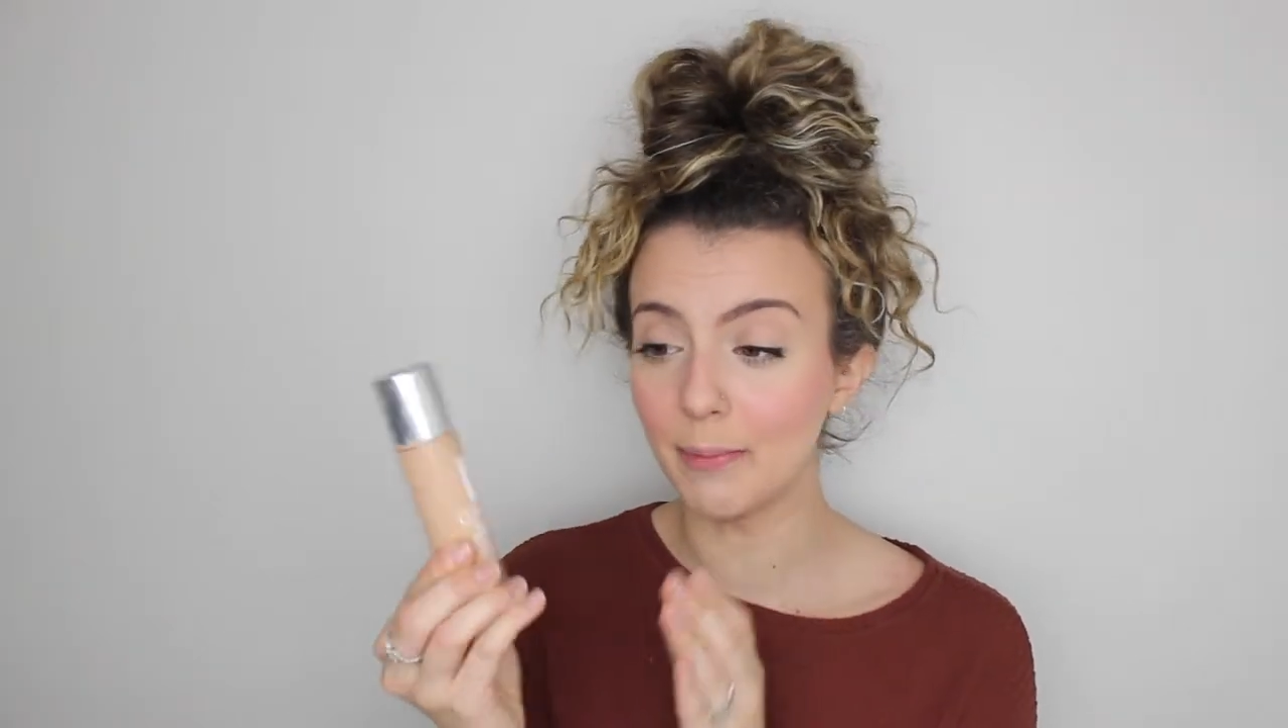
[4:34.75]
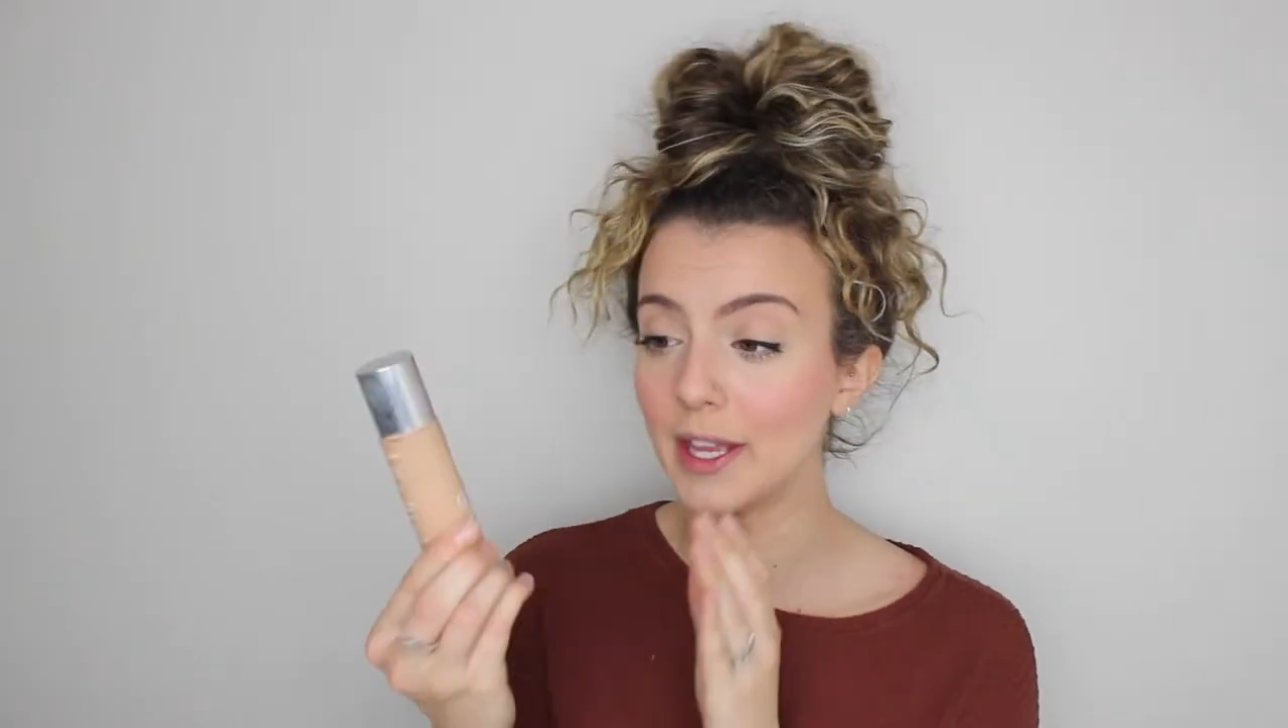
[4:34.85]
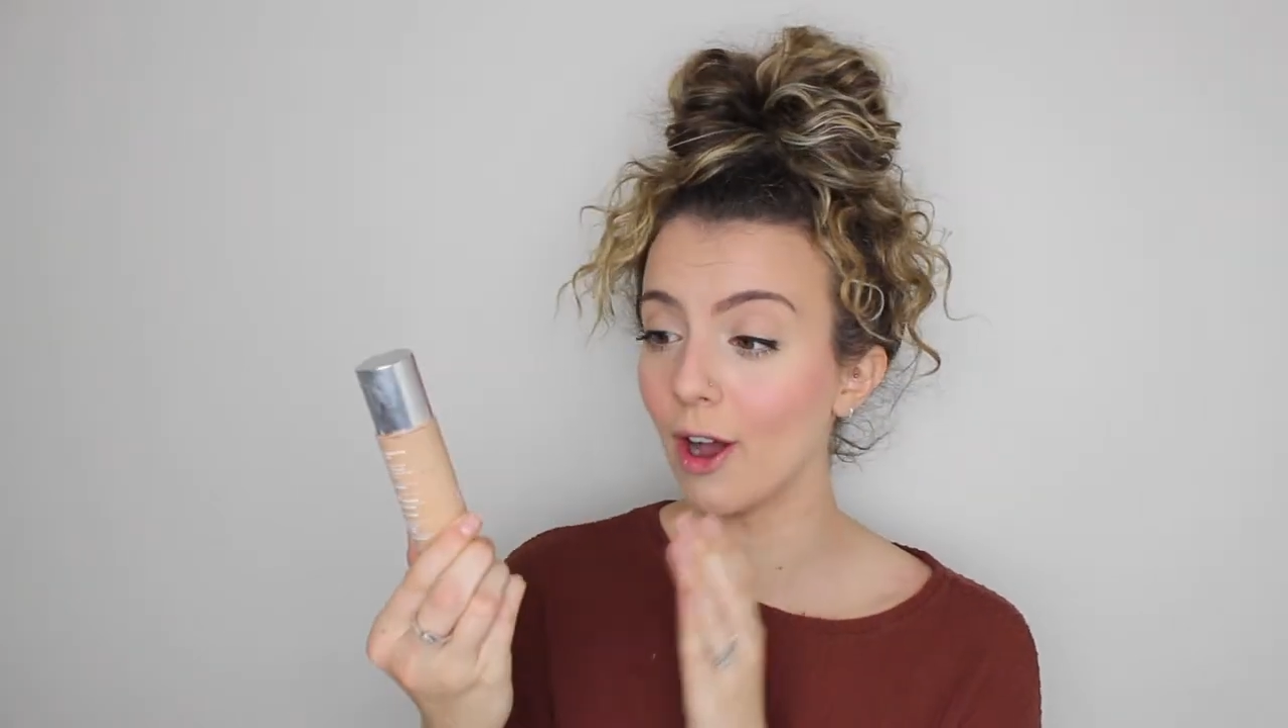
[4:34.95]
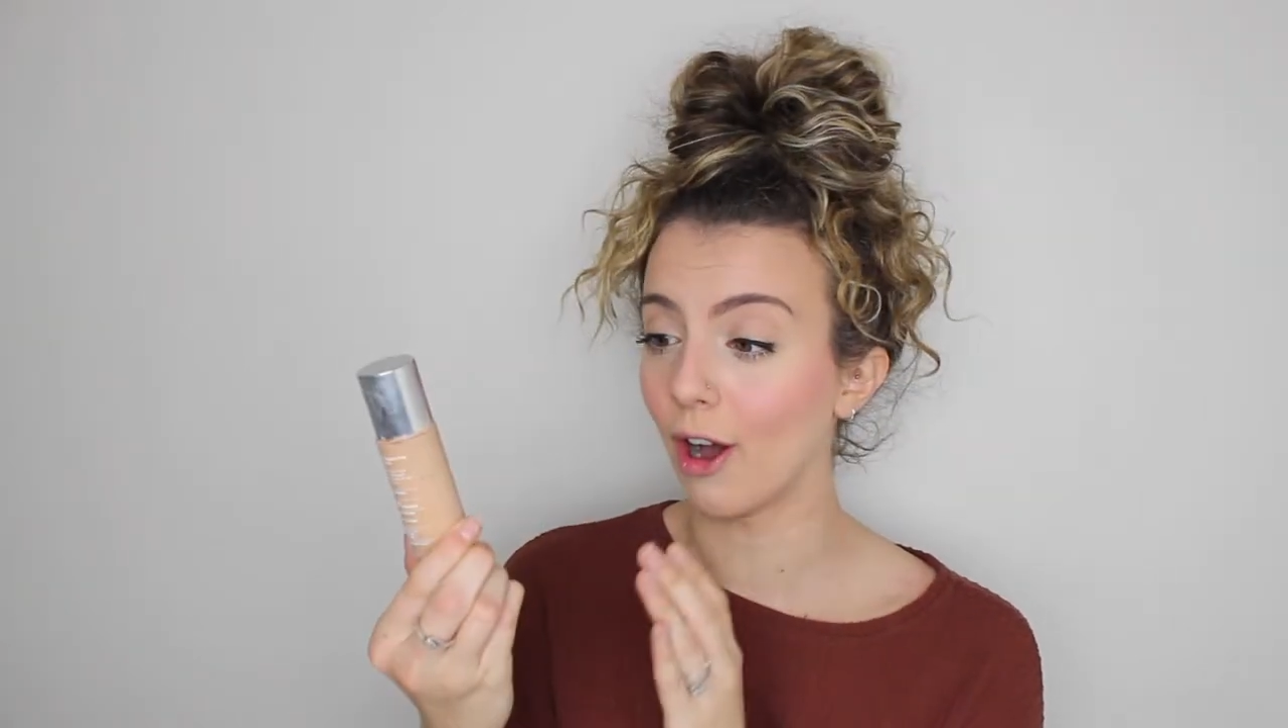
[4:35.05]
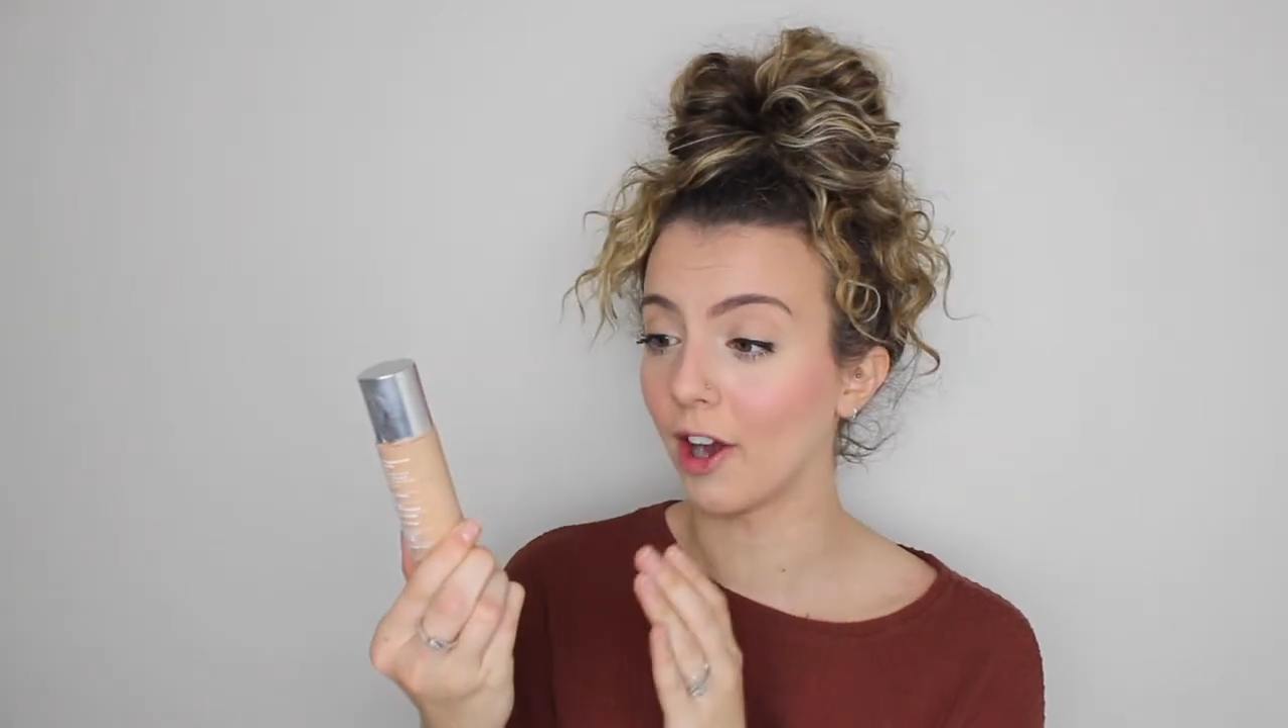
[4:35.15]

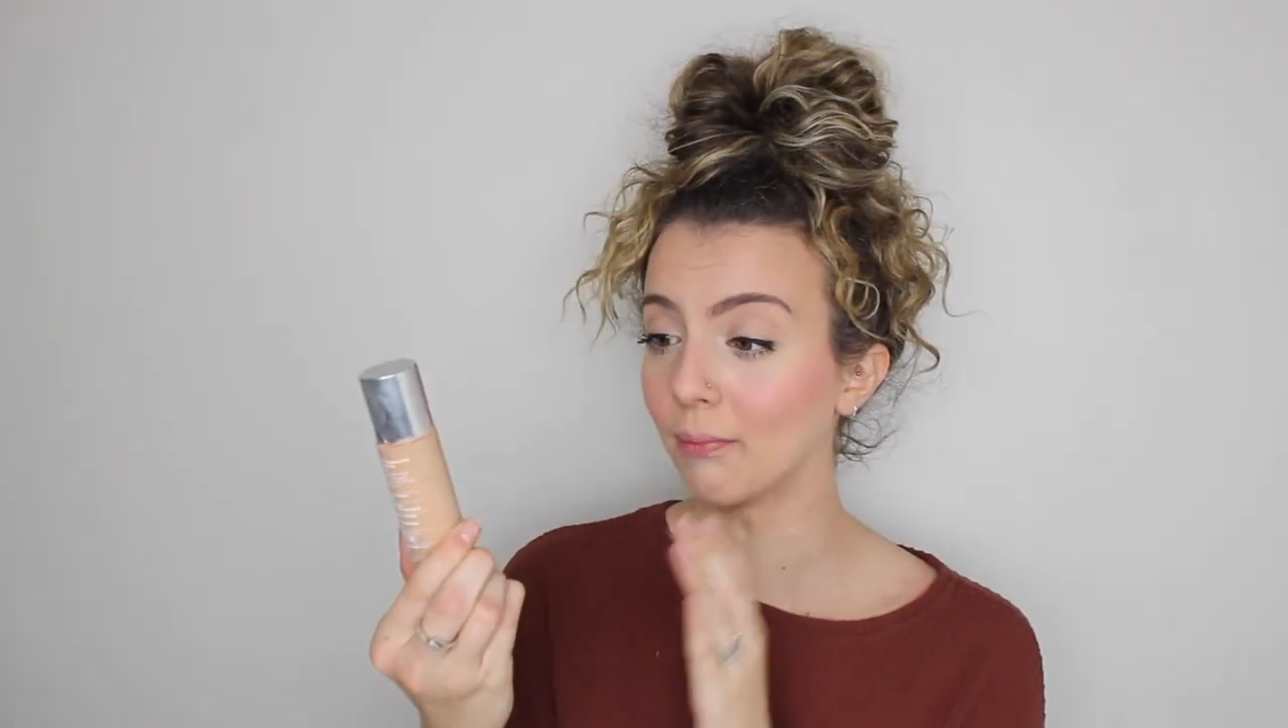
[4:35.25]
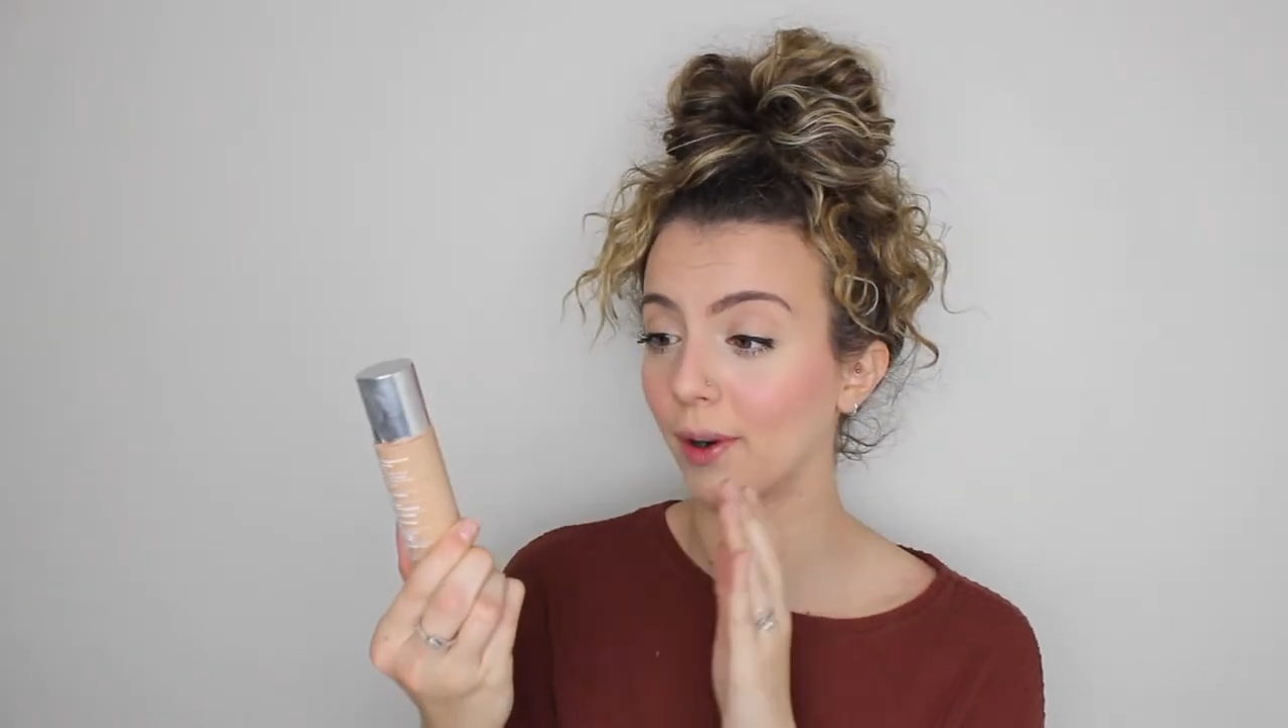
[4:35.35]
Beyond